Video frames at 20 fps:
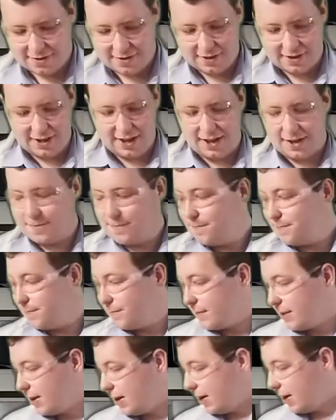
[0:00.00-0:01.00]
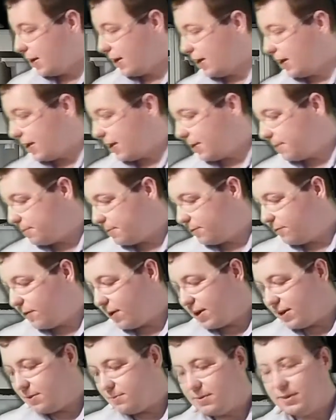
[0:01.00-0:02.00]
yeah. Be
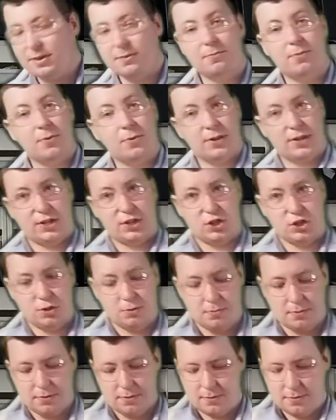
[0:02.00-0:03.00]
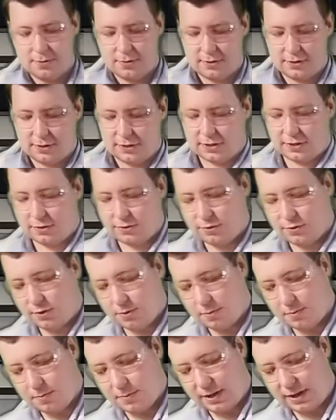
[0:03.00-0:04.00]
ready with the boiling tube. So
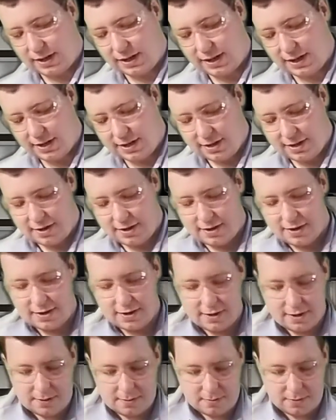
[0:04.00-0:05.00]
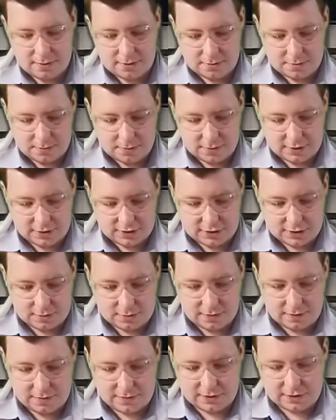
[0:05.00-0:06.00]
drop the metal in, put the boiling tube
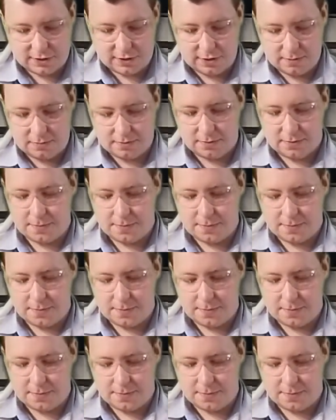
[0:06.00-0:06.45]
over the top.